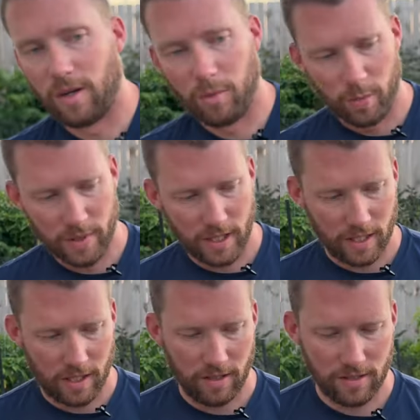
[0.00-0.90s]
I'm hoping that it
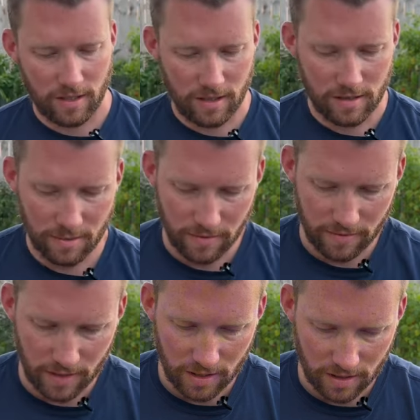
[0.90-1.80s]
carries on some of
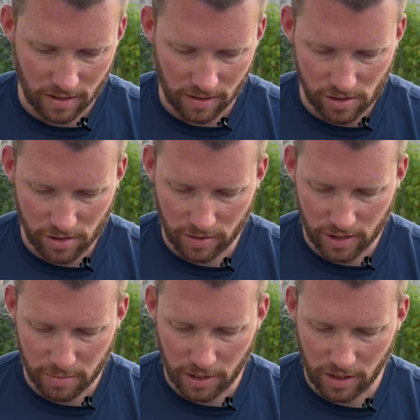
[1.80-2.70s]
the uh, Sugar
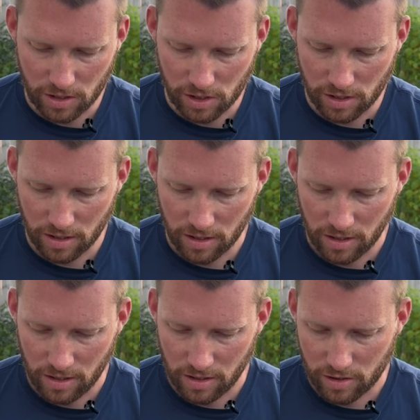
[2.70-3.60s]
Rush Peach
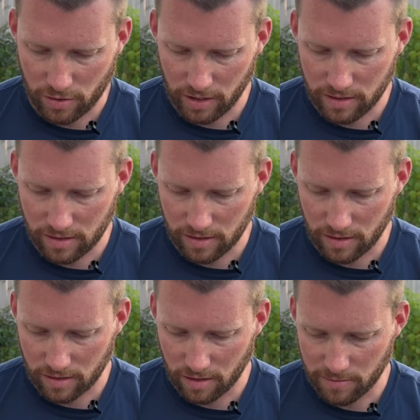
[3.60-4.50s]
traits
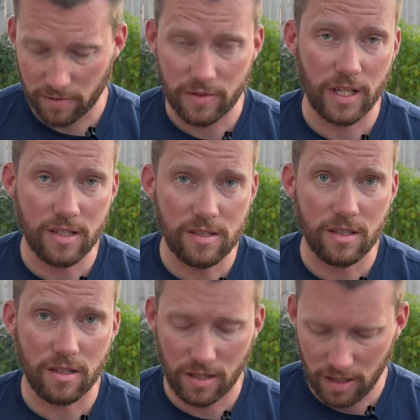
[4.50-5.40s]
in terms of taste
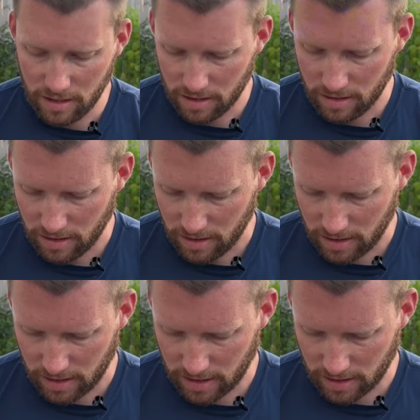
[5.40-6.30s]
and heat.
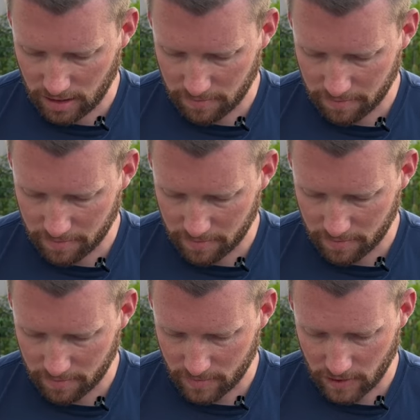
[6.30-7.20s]
Um,
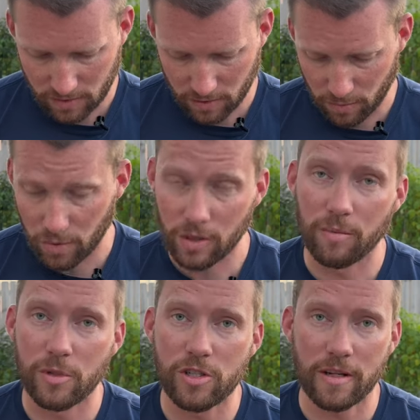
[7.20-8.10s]
so we'll give
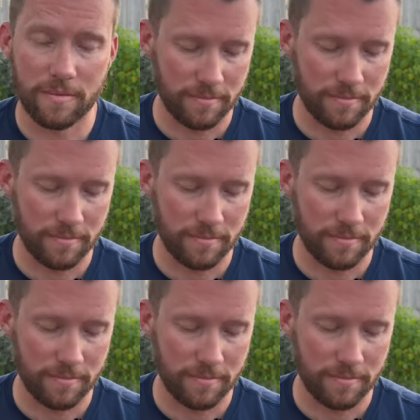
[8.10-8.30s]
them a try.